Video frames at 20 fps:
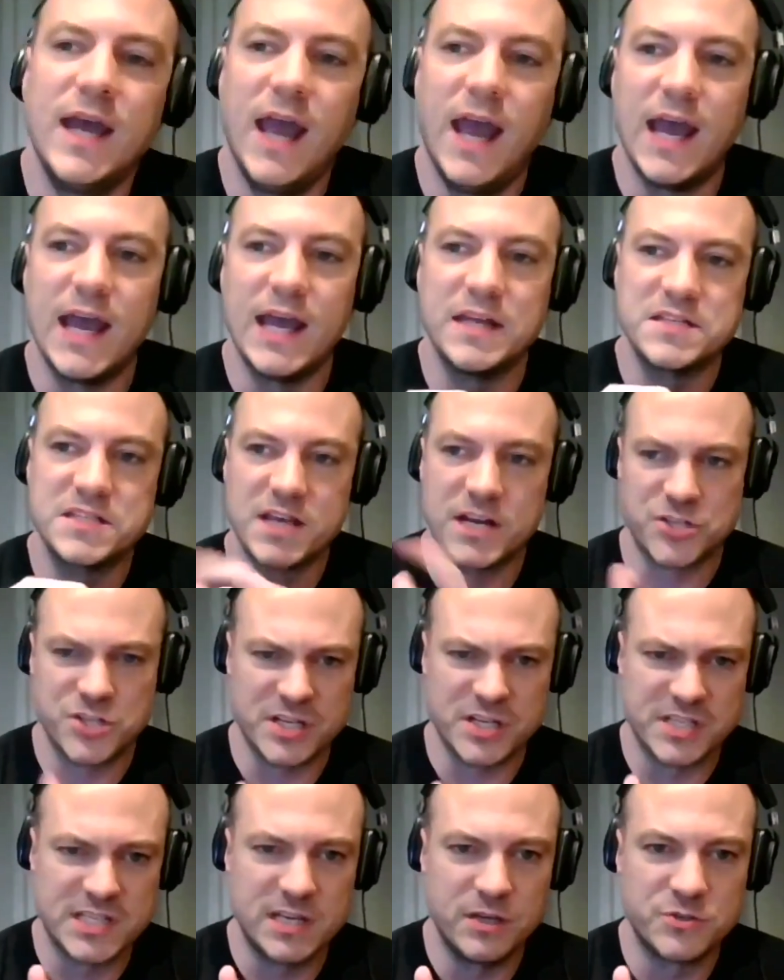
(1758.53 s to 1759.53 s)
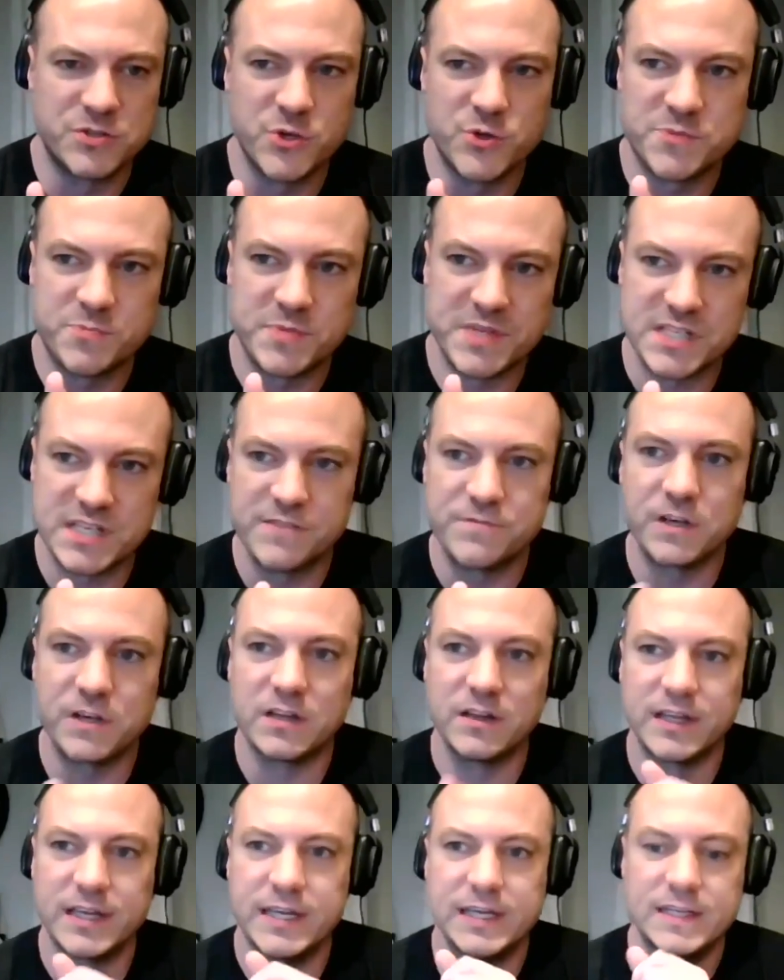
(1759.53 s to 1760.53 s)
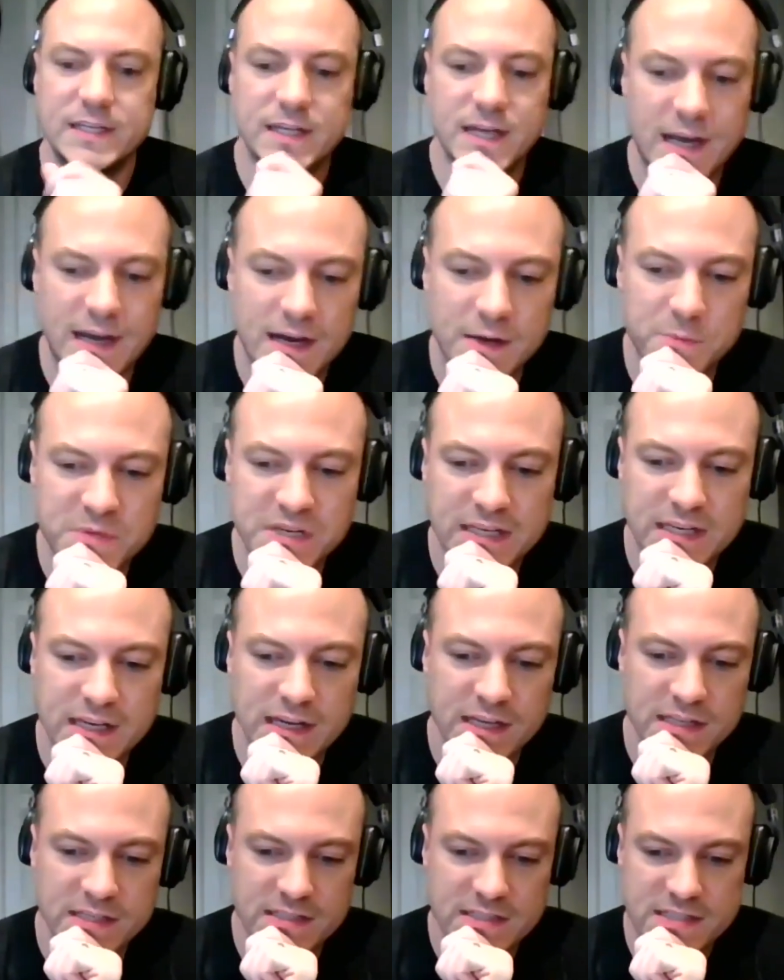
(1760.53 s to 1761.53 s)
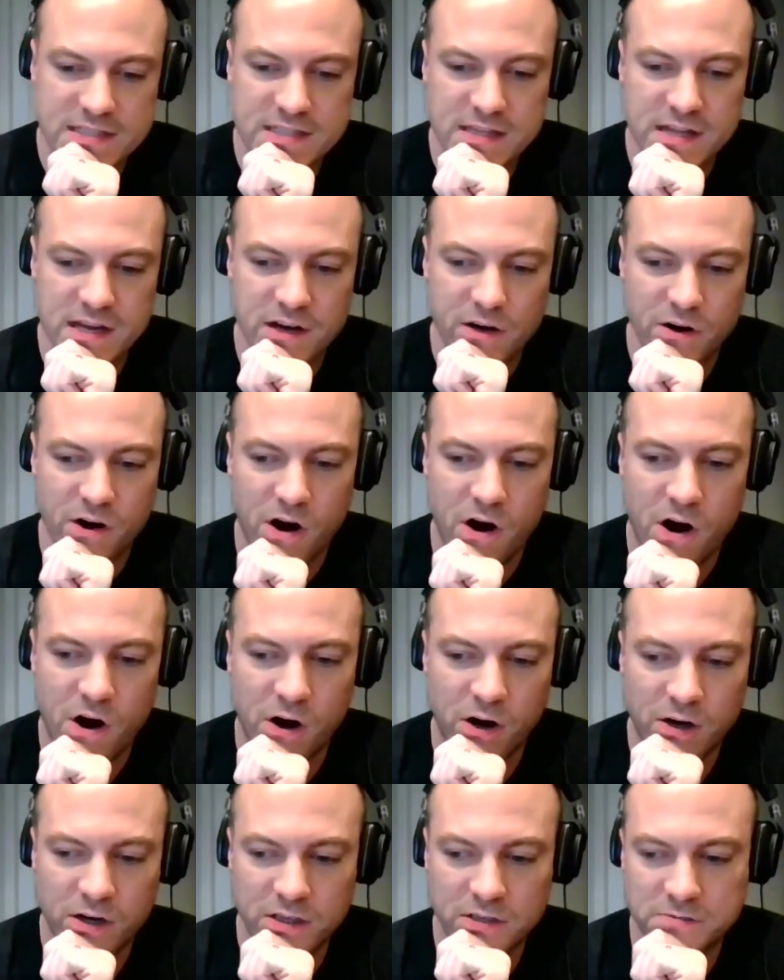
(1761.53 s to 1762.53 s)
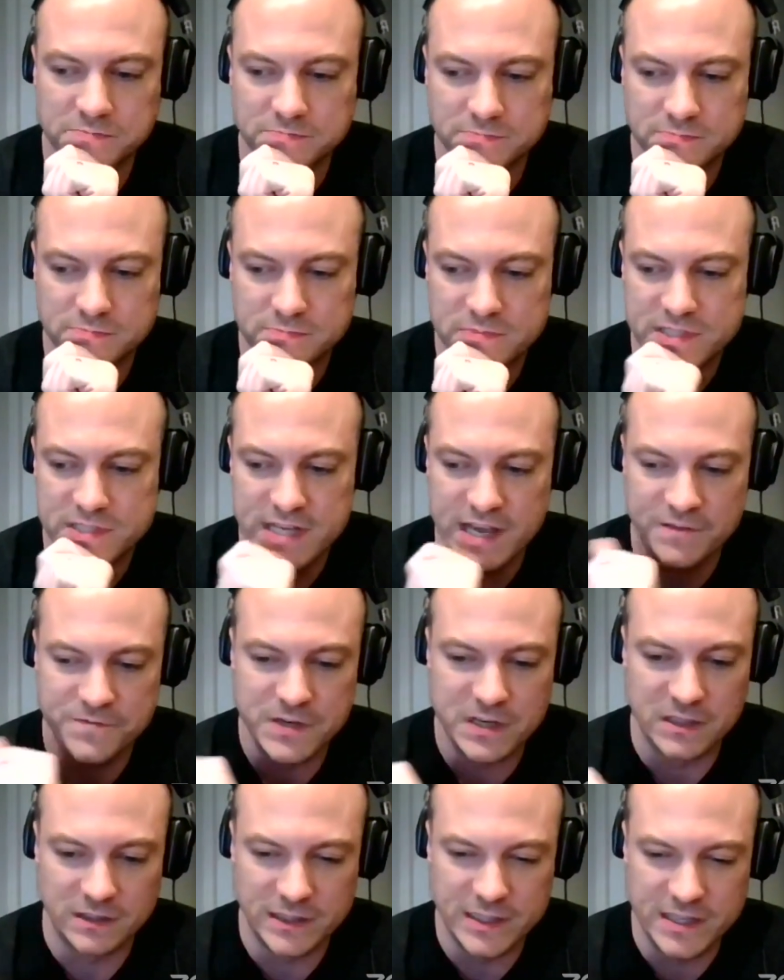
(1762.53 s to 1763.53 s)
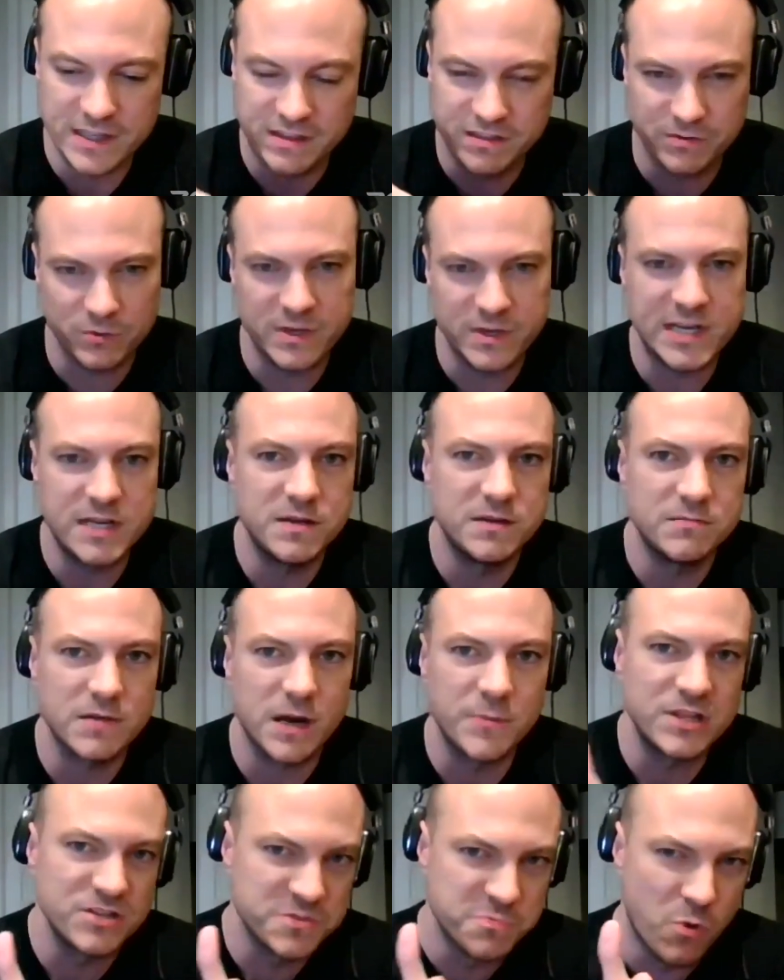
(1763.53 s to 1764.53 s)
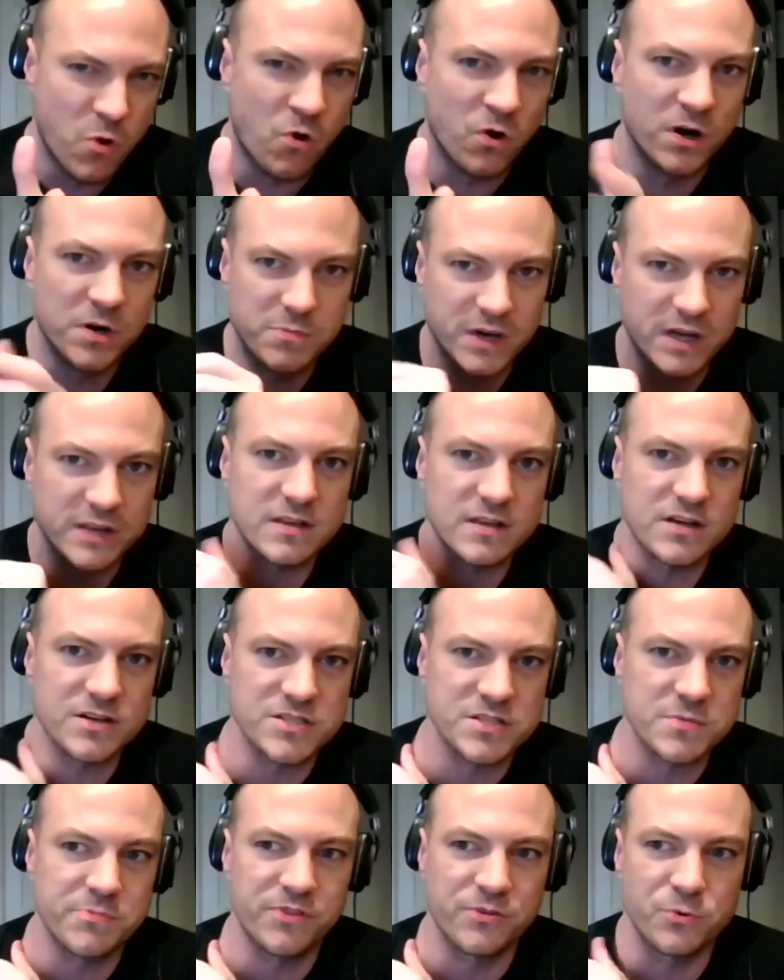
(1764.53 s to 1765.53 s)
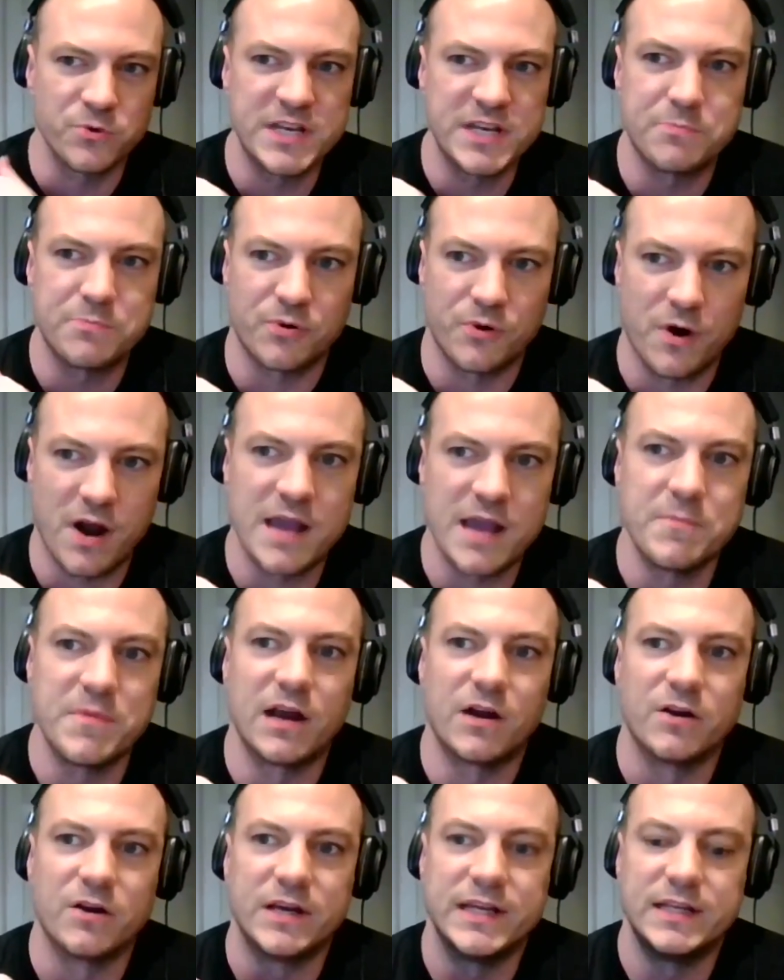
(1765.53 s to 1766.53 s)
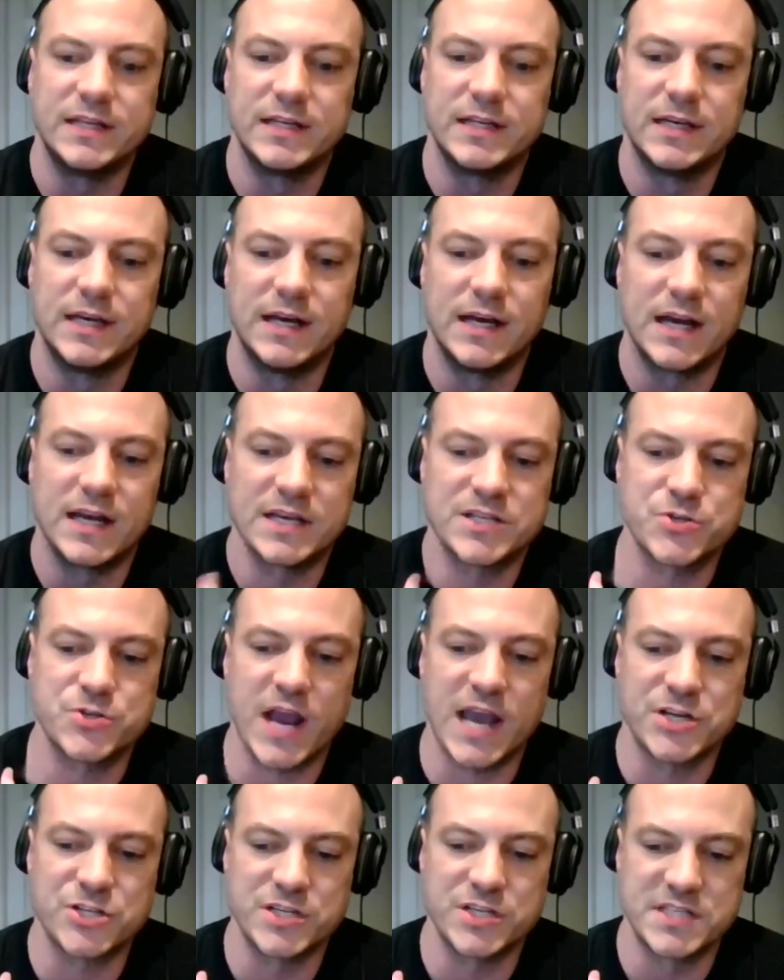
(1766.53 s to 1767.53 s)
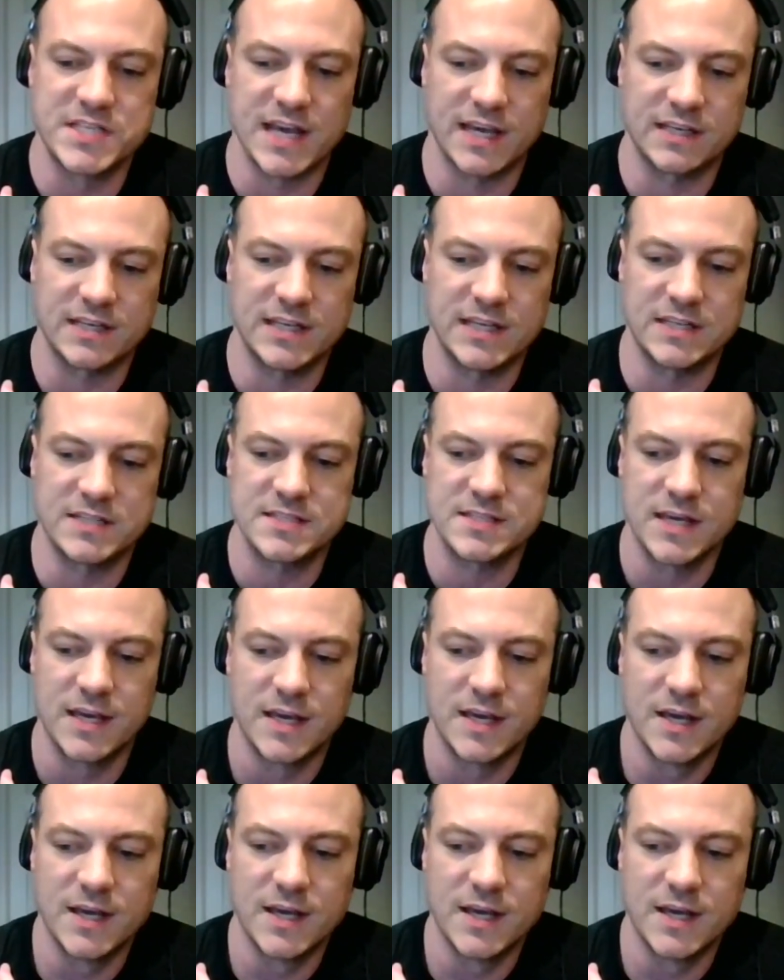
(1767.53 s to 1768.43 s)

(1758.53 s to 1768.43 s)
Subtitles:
and to touch on CO2 specifically, because there are definitely 3, there's more, but there's 3 primary extraction techniques.